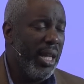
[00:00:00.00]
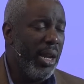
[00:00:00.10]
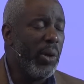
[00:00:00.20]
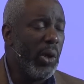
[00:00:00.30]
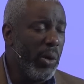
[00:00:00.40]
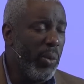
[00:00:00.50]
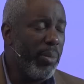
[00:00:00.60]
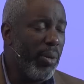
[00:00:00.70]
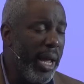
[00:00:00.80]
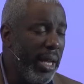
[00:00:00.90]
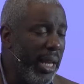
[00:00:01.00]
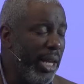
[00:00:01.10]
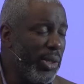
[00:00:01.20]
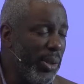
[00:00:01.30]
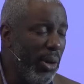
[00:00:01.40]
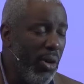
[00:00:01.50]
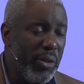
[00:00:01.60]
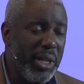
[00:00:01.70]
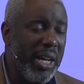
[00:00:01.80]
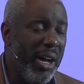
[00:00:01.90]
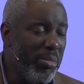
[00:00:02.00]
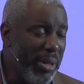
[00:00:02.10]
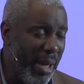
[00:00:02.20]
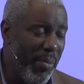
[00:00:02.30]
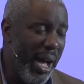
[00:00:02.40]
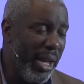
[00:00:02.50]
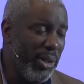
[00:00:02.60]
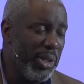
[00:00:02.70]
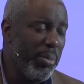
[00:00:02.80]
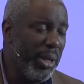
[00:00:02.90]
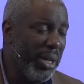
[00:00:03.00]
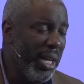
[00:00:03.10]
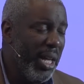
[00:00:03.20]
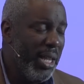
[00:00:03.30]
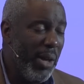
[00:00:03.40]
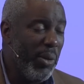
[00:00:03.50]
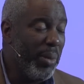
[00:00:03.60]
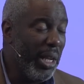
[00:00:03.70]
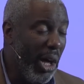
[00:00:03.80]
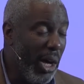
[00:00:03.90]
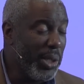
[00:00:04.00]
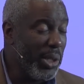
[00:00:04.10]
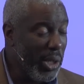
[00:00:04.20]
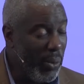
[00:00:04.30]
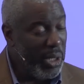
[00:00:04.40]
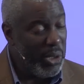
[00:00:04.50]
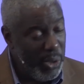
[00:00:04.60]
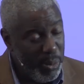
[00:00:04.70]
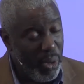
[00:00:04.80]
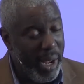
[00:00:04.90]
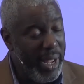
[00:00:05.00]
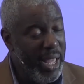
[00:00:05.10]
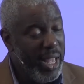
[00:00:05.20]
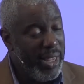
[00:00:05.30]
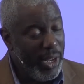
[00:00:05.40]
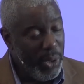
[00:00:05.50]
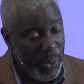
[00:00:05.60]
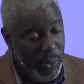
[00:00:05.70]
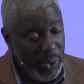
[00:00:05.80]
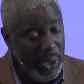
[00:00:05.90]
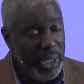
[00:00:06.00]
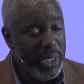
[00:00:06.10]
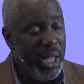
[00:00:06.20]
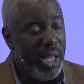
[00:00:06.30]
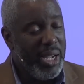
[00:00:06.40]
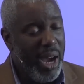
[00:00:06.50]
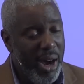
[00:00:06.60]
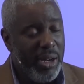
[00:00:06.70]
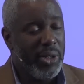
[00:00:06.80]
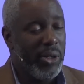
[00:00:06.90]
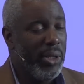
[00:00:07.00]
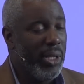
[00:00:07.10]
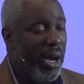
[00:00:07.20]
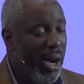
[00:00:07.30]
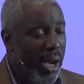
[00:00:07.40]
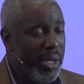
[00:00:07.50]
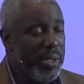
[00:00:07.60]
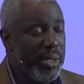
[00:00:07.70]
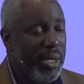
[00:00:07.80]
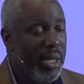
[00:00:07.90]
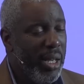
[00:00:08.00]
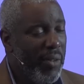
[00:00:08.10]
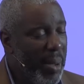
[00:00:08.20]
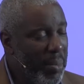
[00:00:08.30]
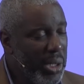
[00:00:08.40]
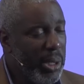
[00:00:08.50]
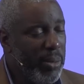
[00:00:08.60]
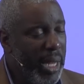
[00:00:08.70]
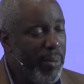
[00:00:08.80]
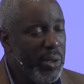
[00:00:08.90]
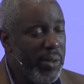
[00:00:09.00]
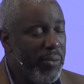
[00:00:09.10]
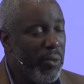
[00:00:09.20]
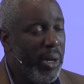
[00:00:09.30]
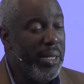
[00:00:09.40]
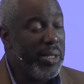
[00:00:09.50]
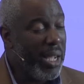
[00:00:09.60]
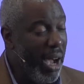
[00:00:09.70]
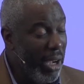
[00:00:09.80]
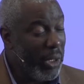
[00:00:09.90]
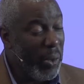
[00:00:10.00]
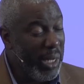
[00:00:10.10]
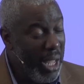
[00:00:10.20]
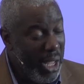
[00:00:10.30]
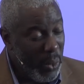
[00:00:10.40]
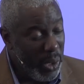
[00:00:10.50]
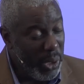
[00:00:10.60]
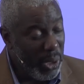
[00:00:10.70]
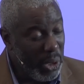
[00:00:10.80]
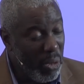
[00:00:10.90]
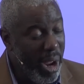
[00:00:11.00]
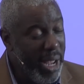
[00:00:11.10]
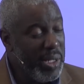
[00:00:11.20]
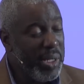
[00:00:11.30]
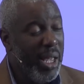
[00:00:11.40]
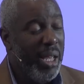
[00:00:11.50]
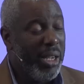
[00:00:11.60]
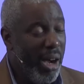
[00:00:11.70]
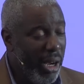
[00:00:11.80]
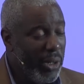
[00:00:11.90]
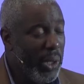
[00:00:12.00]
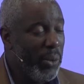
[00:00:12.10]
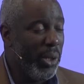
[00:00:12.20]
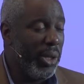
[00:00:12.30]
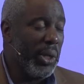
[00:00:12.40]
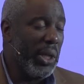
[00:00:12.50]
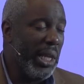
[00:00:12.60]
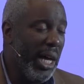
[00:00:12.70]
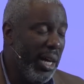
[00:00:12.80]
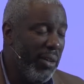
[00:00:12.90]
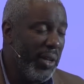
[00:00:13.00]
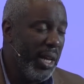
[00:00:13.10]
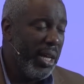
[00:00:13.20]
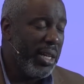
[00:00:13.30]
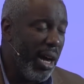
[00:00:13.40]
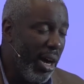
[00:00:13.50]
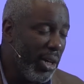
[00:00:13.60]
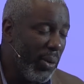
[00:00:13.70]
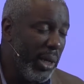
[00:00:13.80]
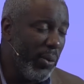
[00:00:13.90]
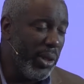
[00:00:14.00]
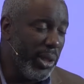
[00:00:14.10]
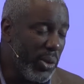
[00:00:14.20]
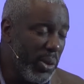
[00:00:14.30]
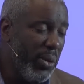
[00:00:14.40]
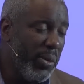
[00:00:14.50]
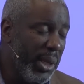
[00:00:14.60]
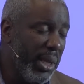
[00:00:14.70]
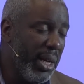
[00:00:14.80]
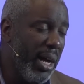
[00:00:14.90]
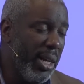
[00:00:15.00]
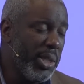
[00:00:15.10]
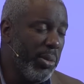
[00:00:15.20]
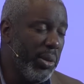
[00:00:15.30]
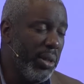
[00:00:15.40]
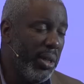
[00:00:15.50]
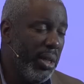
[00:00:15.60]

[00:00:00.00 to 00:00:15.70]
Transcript: And oh Lord, we pray, unless you overcome that by your Spirit, they would be lost. And so we do pray that you would conquer the hearts of our Muslim neighbors and friends. Conquer it with your grace, conquer it with your love, conquer it with the truth of your gospel.